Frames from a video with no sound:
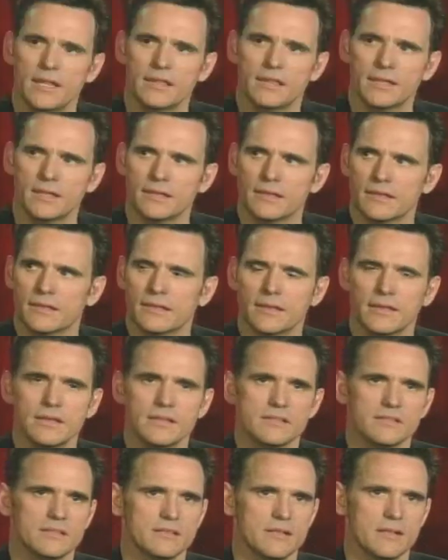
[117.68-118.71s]
think the thing
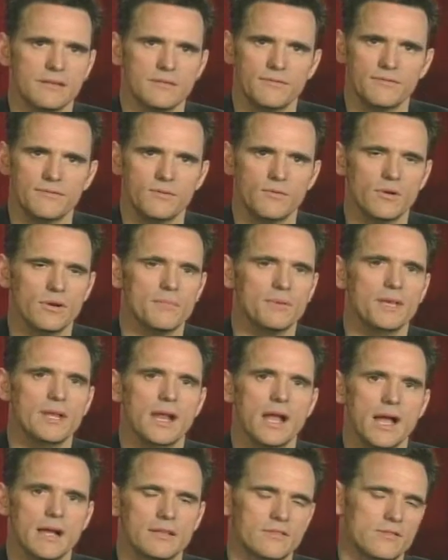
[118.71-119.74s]
is, if you want to be an
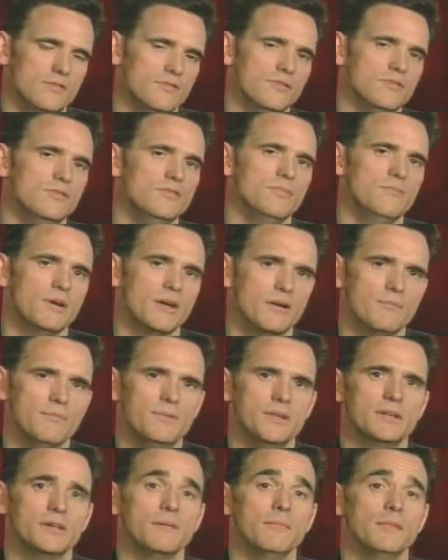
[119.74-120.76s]
actor, then you better
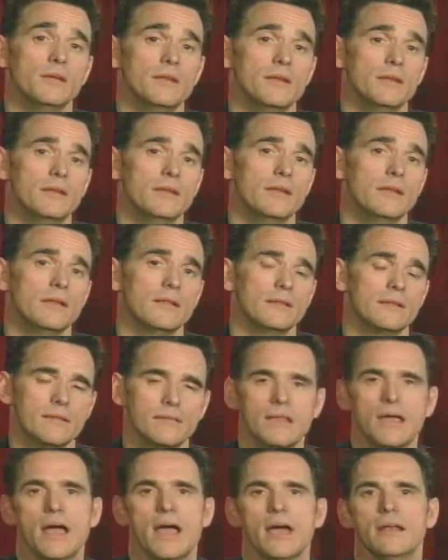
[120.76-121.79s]
be committed to
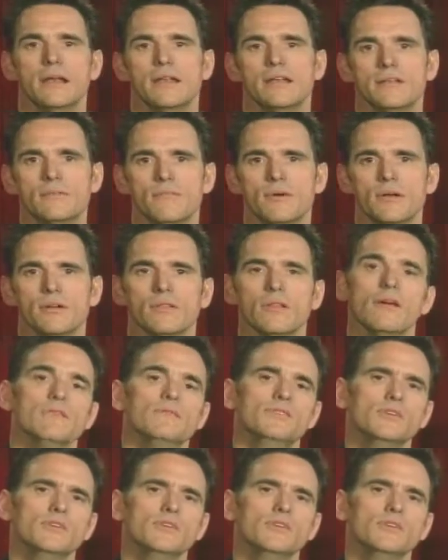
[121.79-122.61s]
that, and you better love